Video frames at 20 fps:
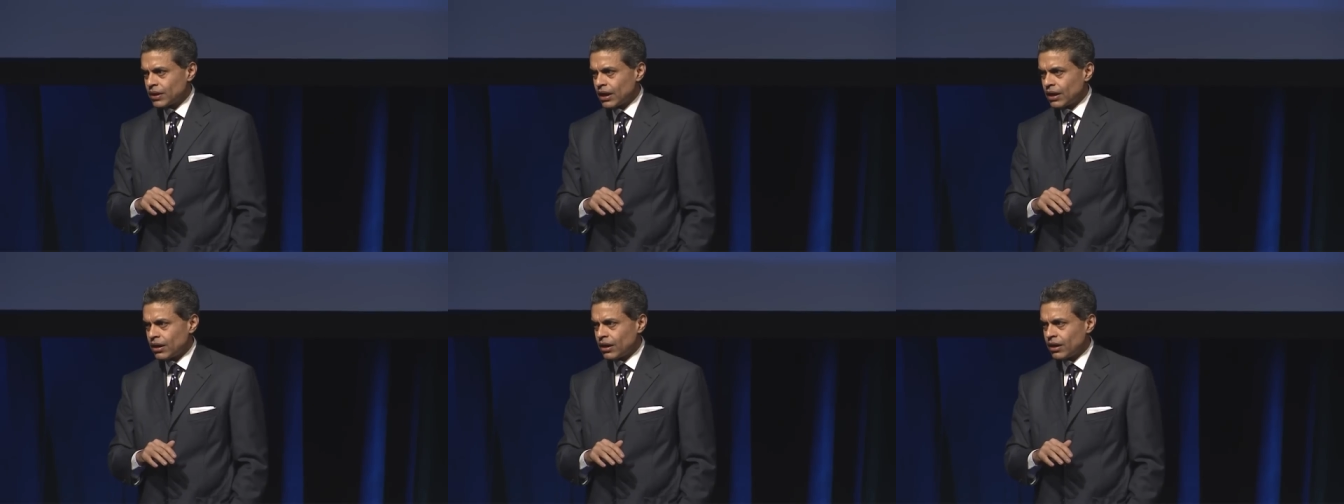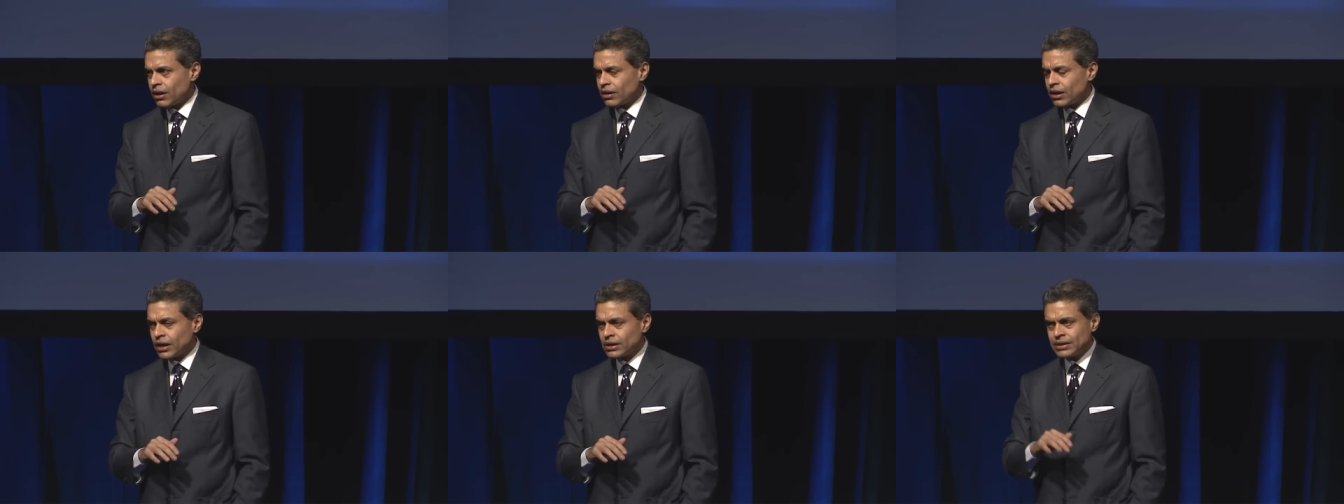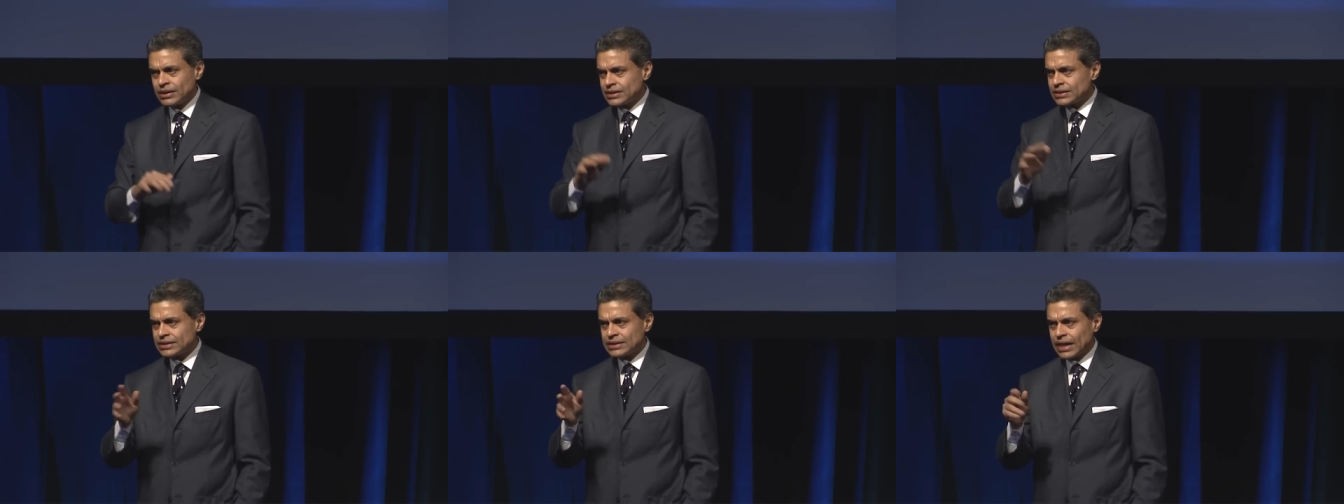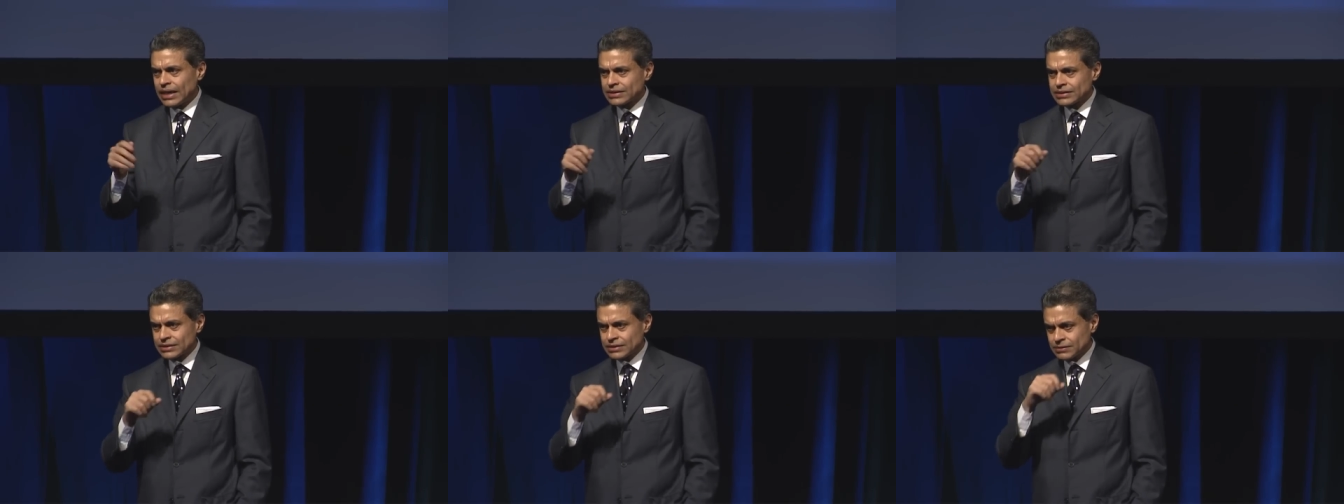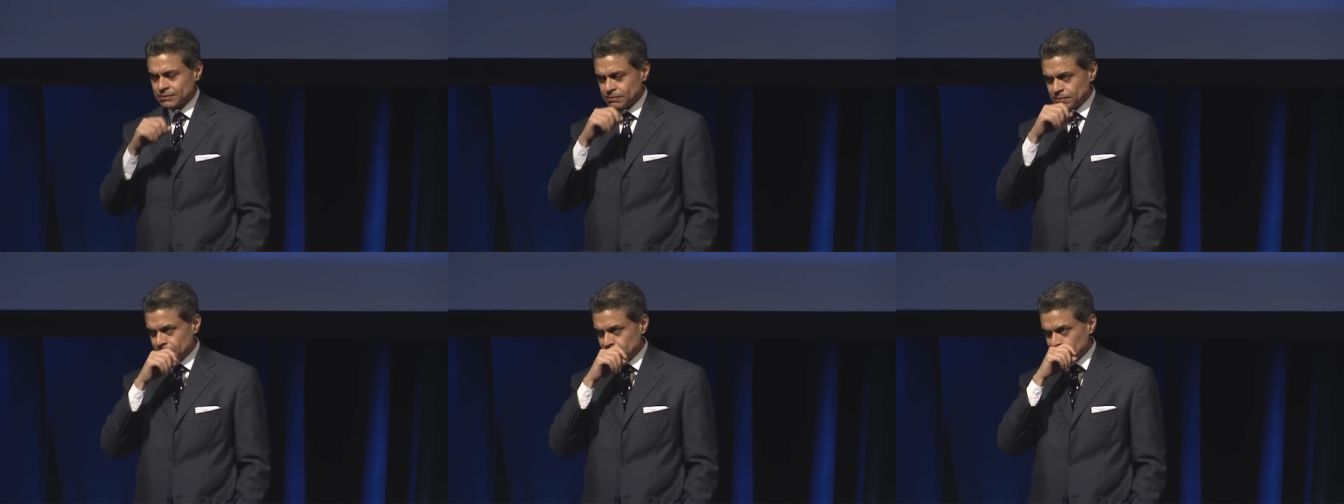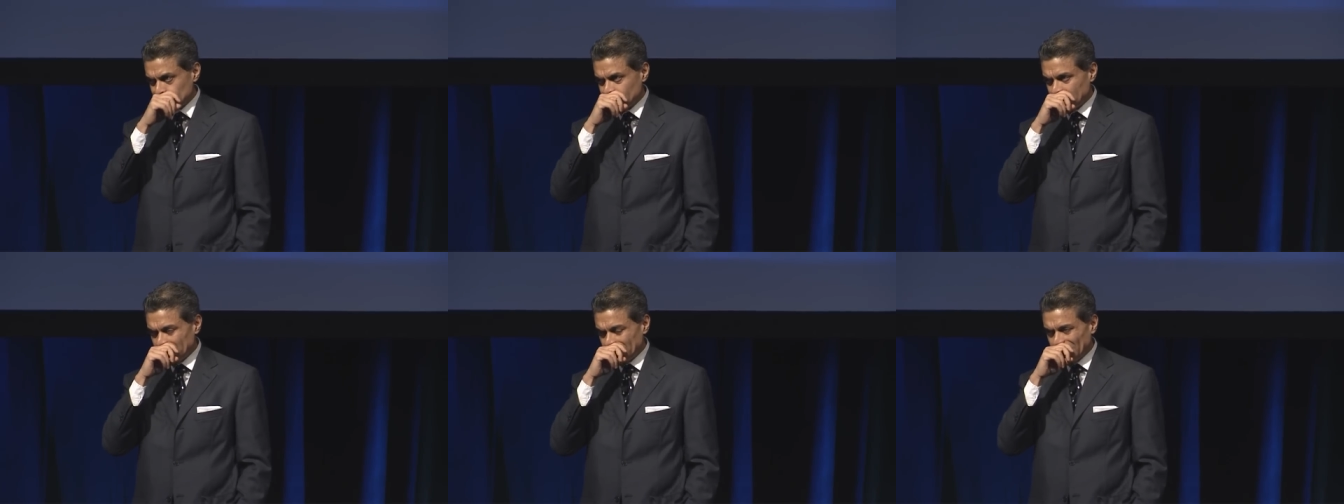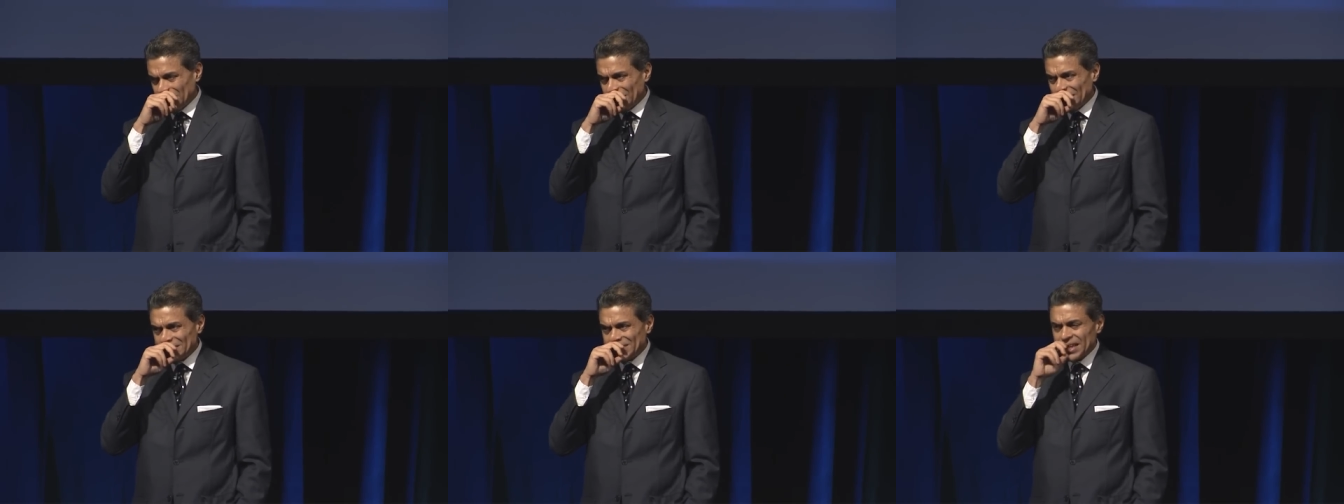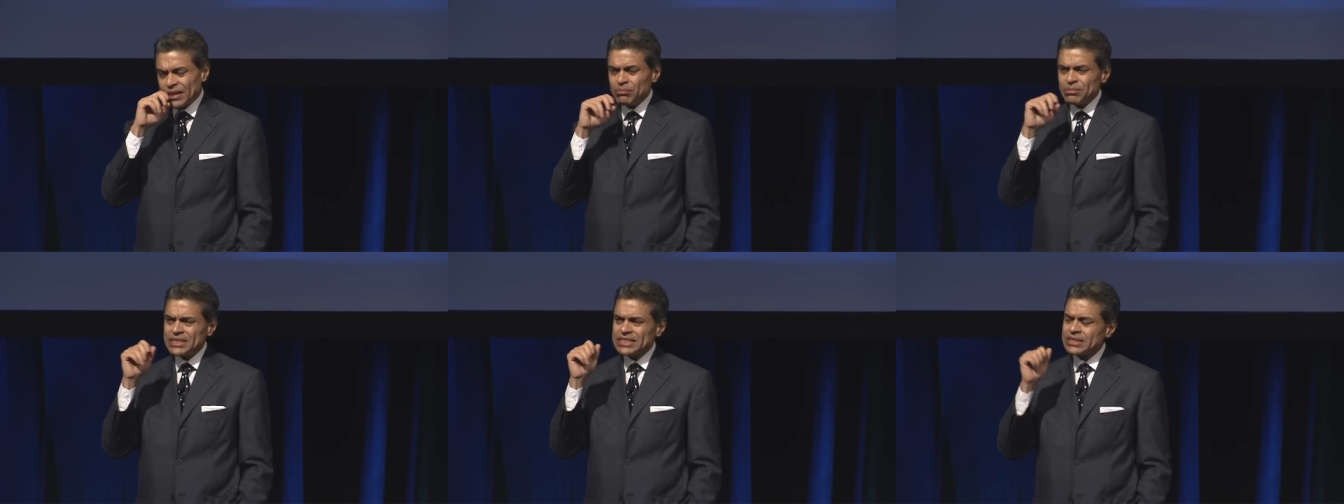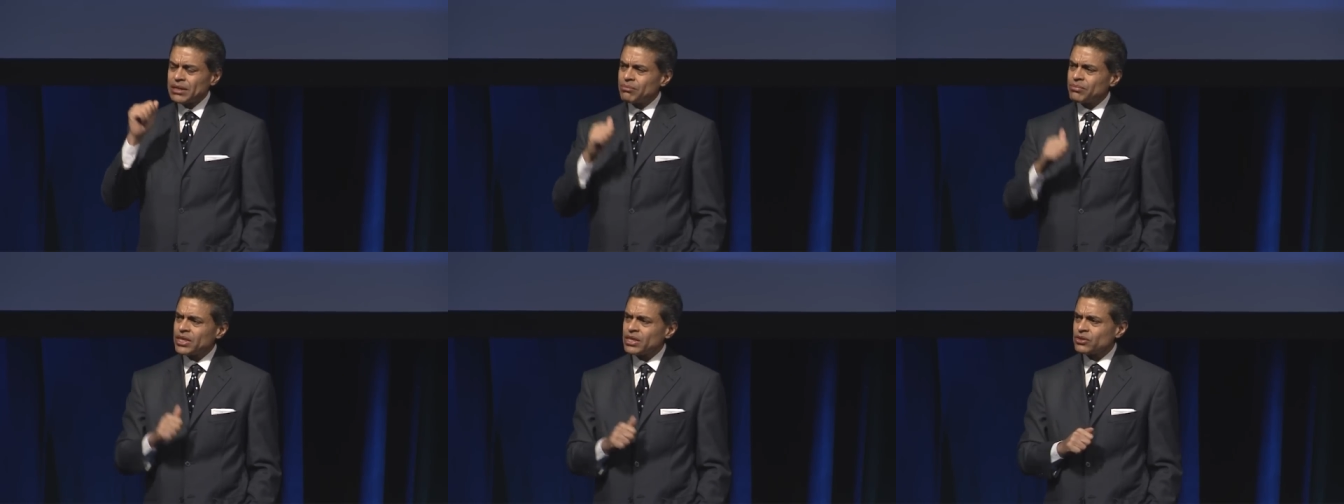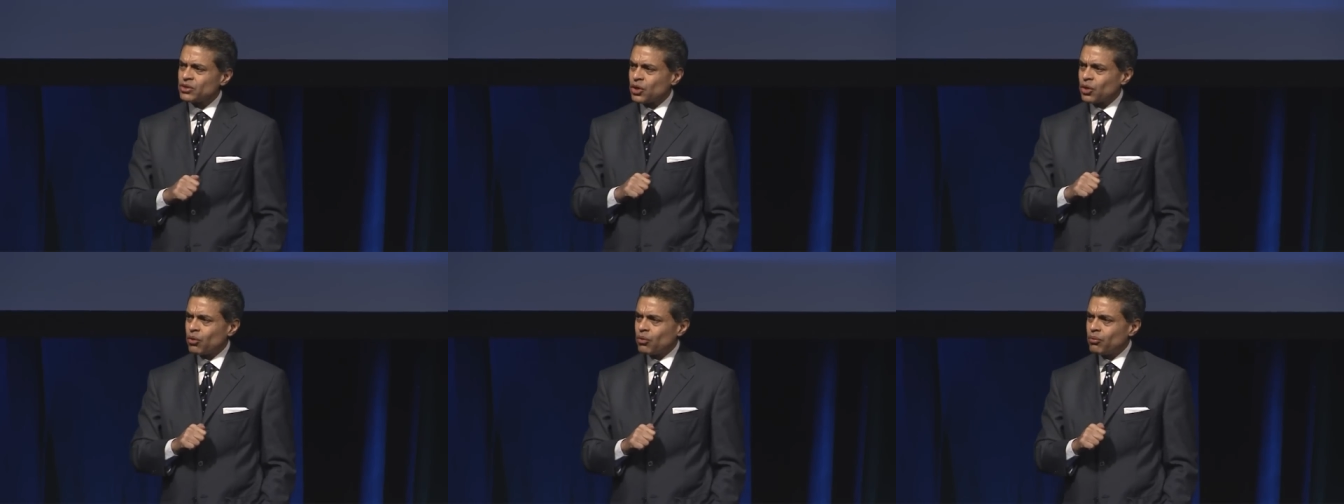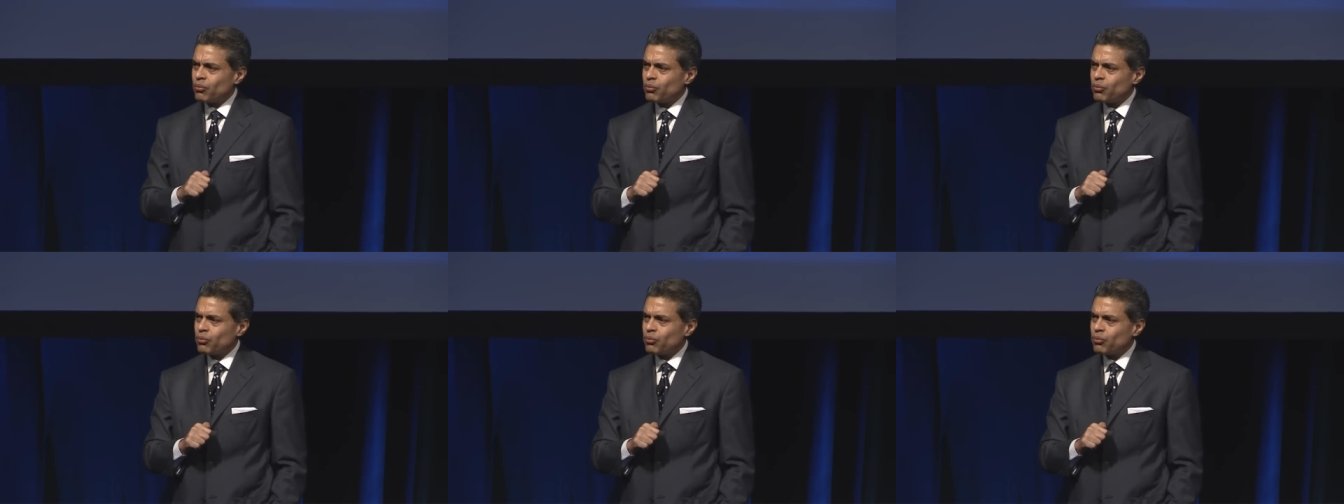at these tests. Tell me something, though.